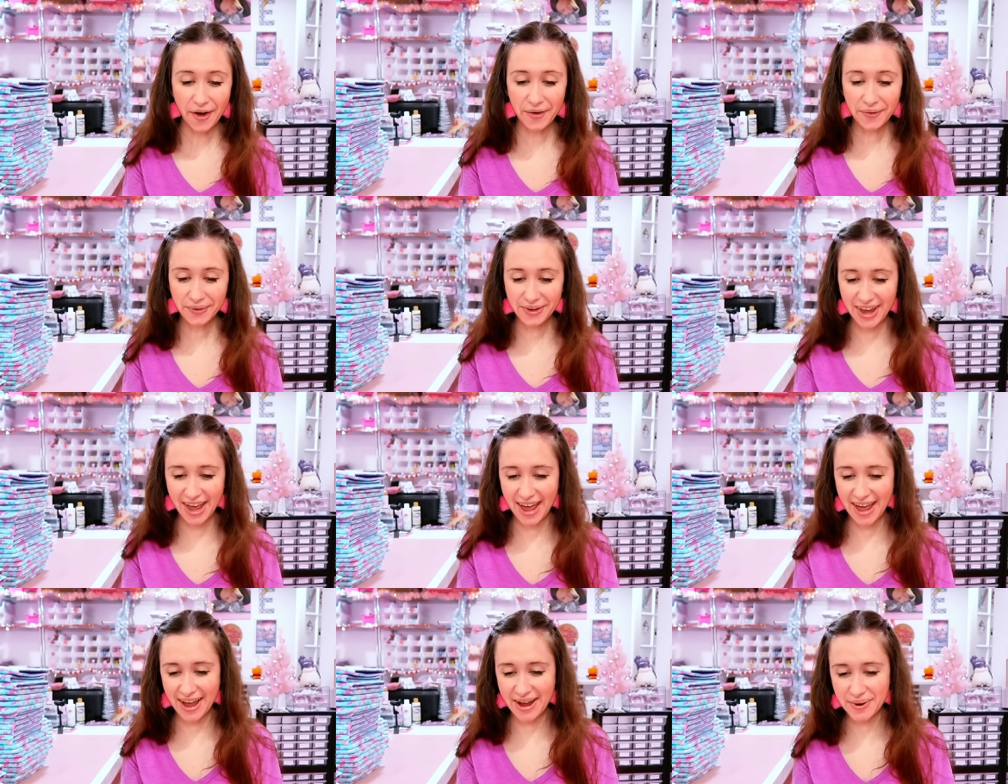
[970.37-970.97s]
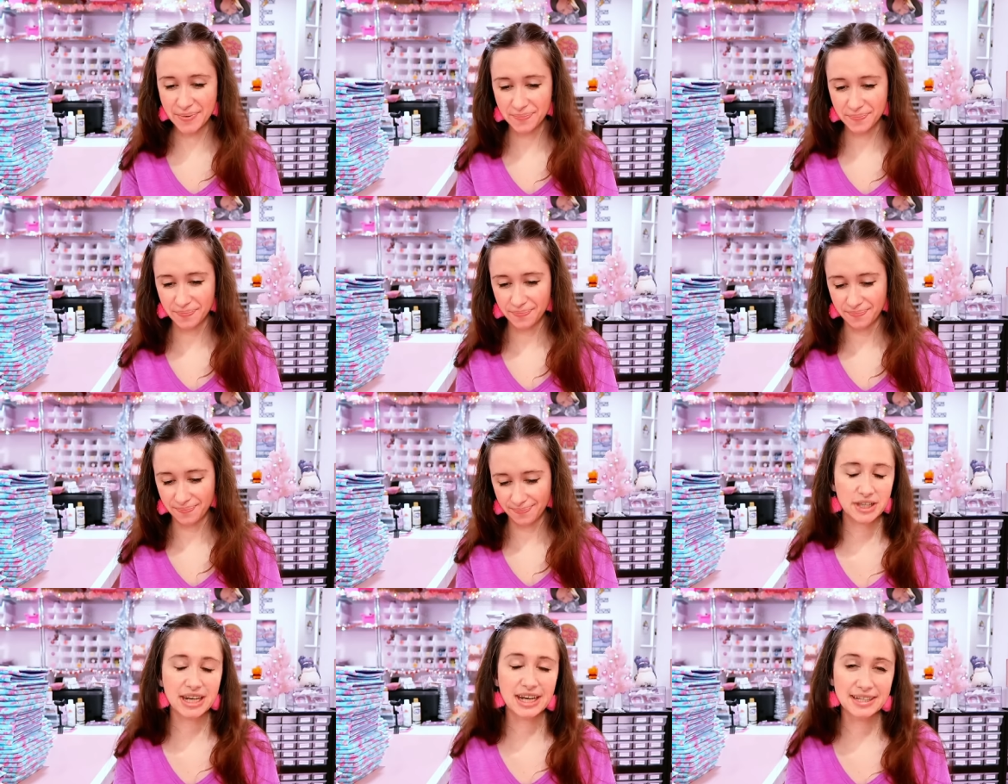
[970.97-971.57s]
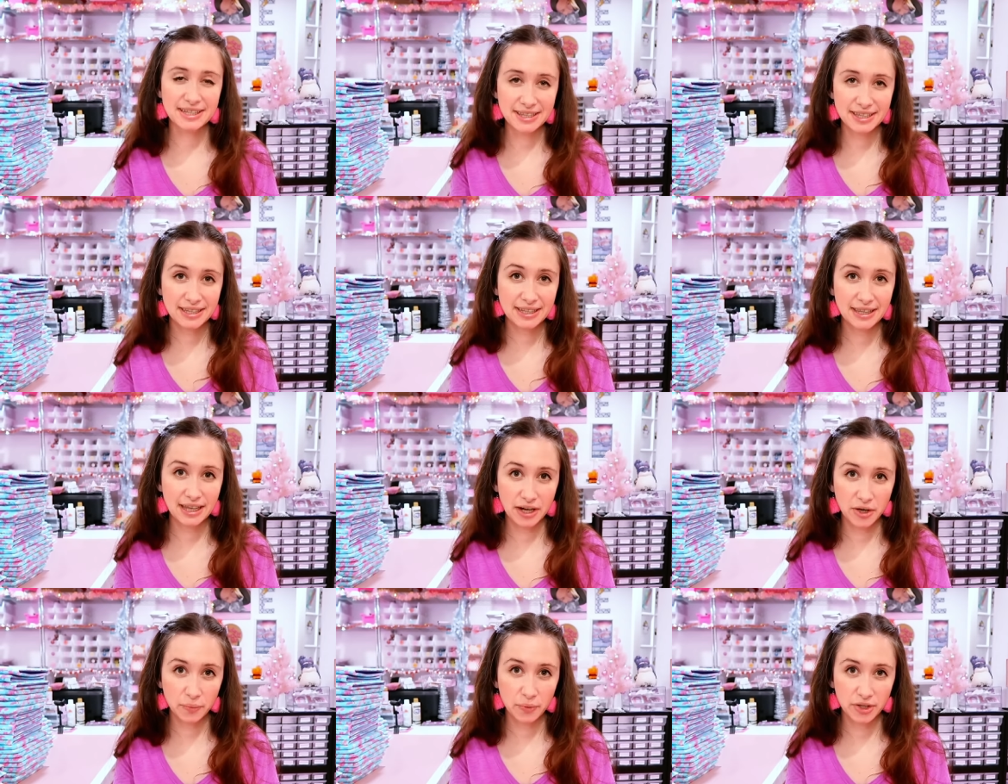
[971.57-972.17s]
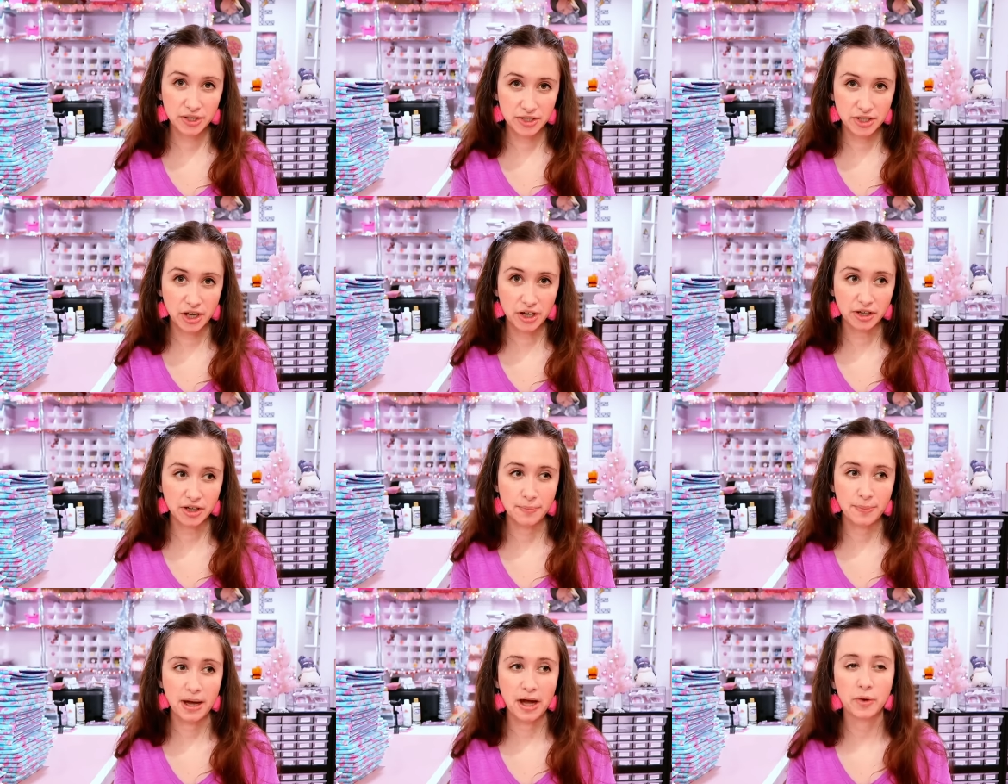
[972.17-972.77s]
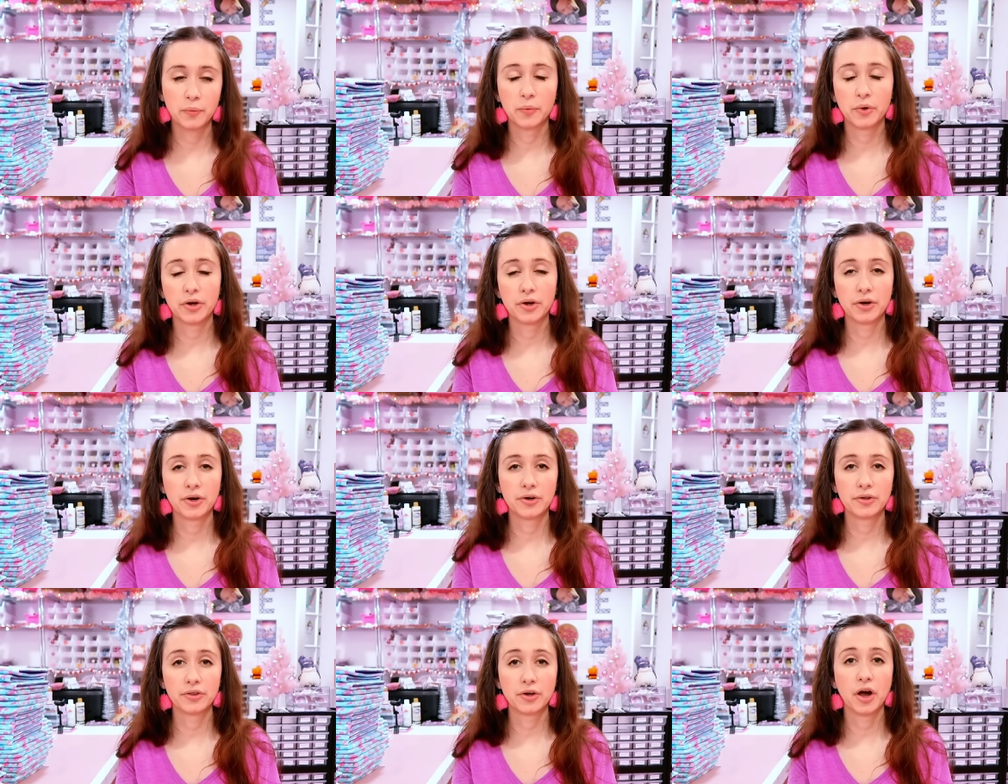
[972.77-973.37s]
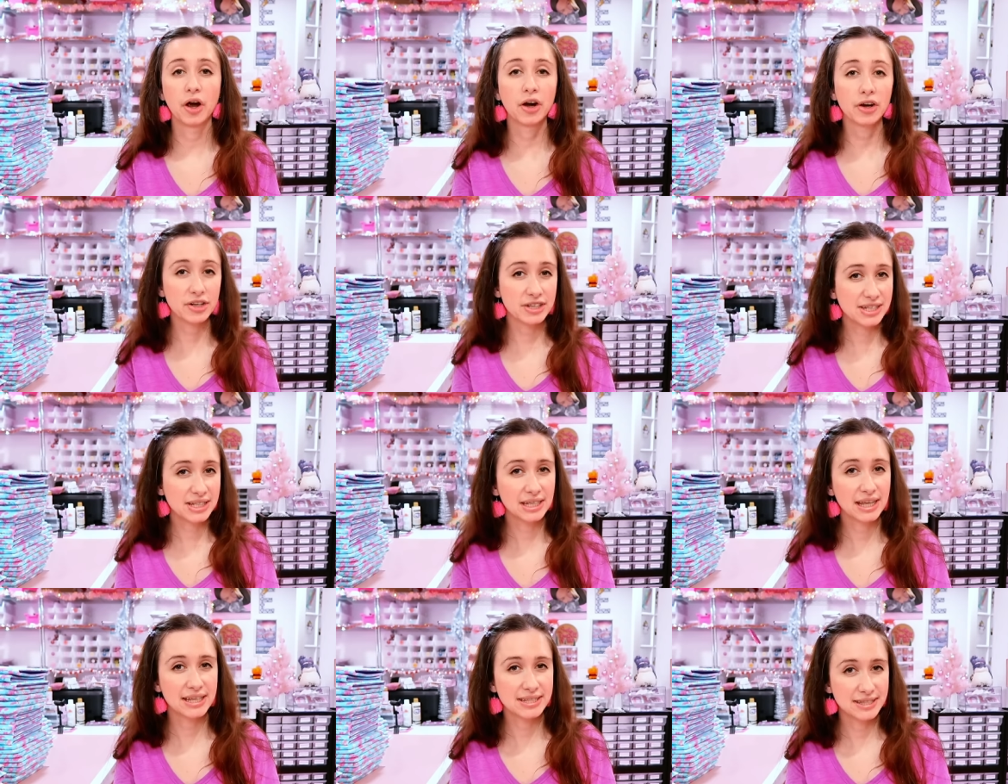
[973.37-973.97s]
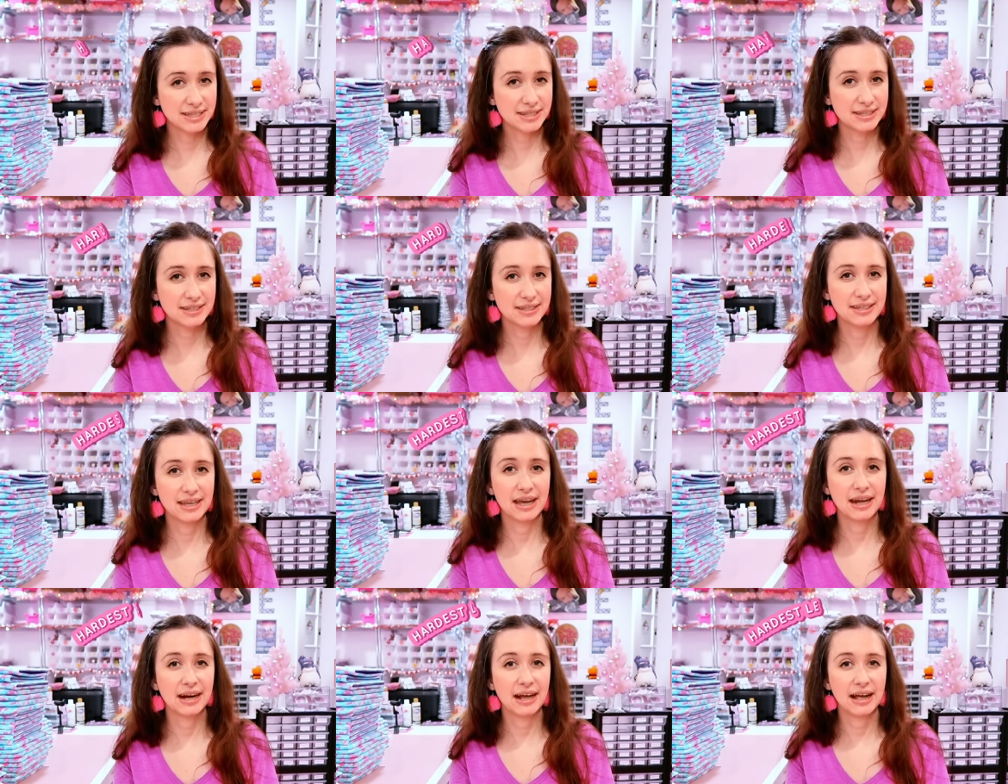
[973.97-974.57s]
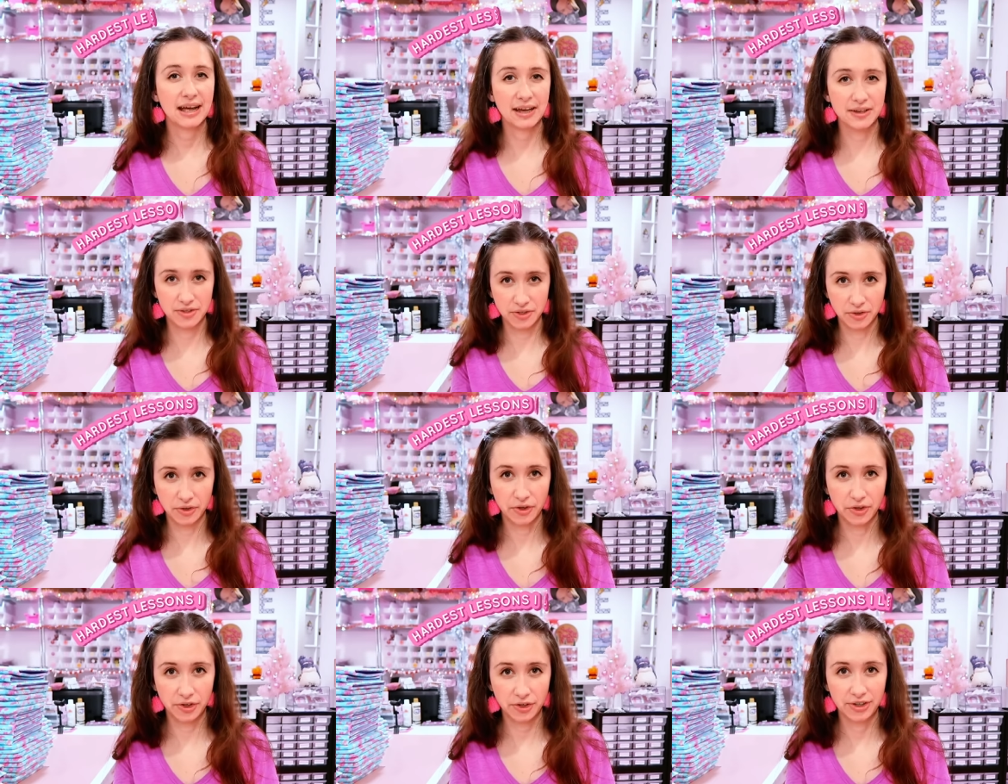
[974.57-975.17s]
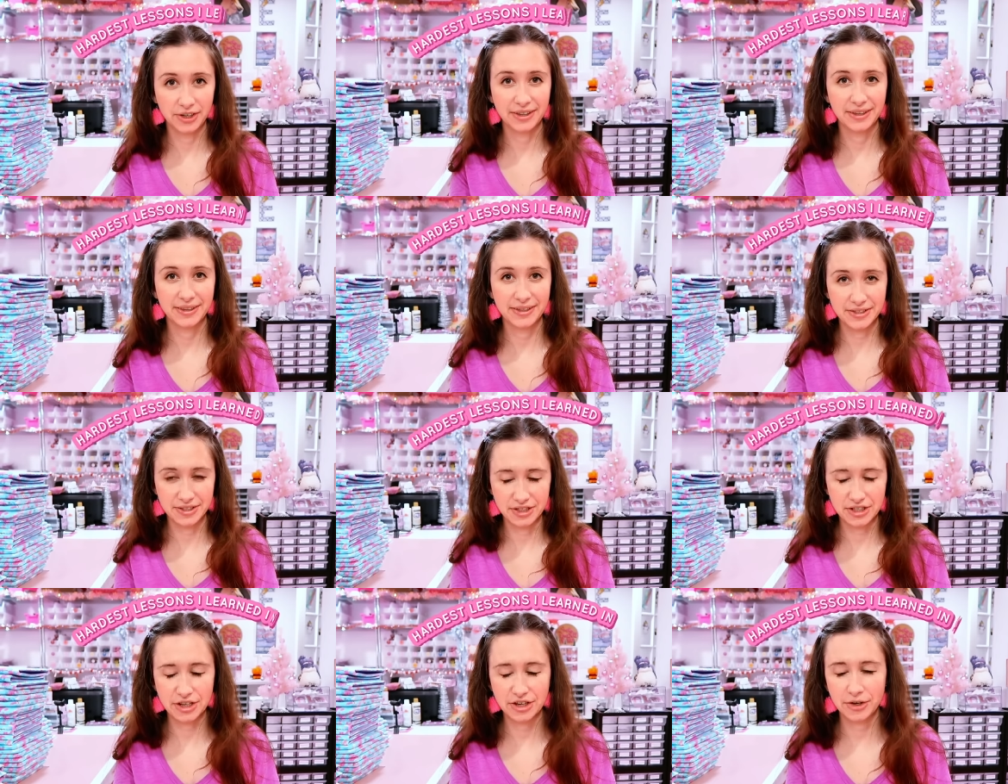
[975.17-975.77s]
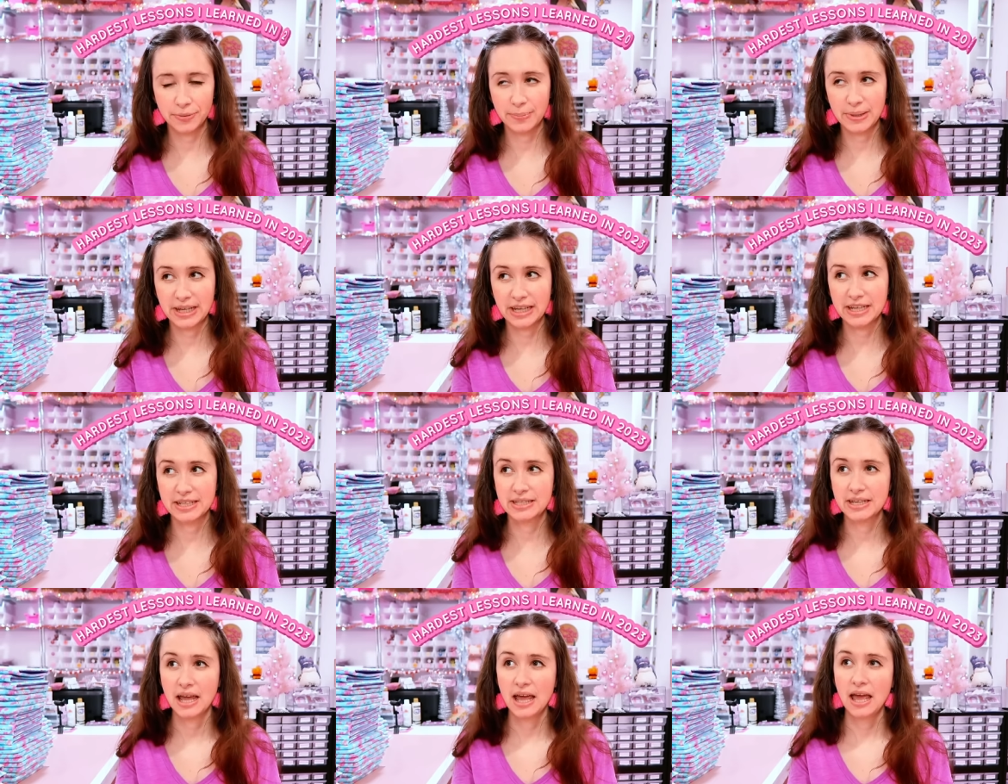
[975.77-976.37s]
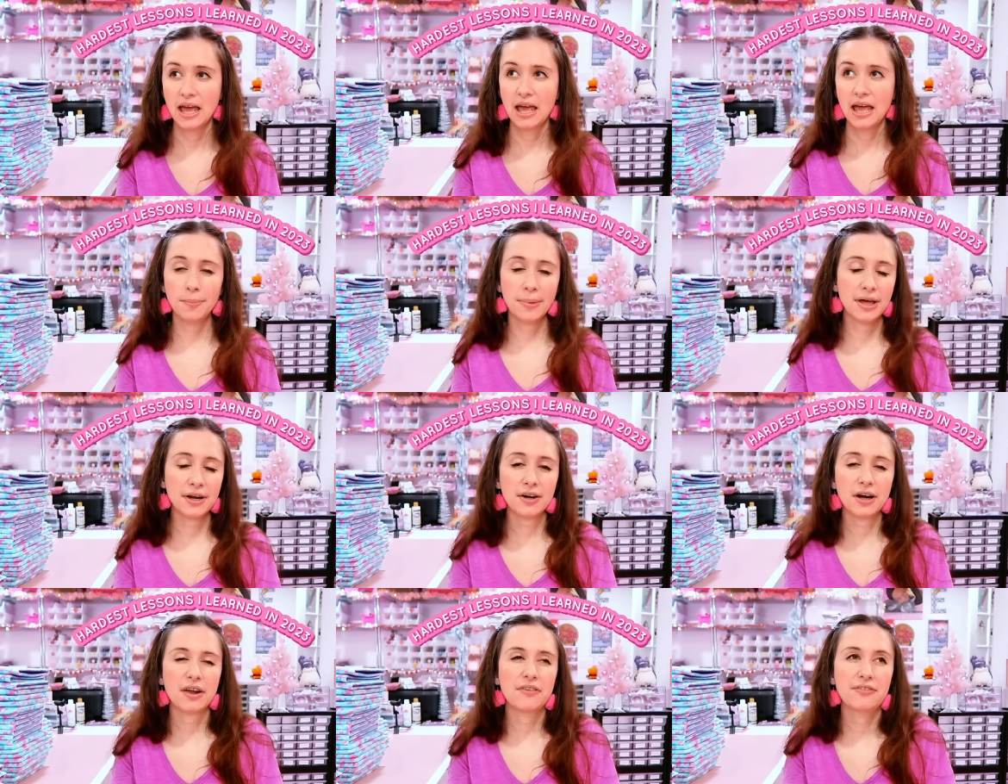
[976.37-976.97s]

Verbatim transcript: Okay, so the next thing that I want to talk about were the hardest lessons that I had to learn this year because no matter,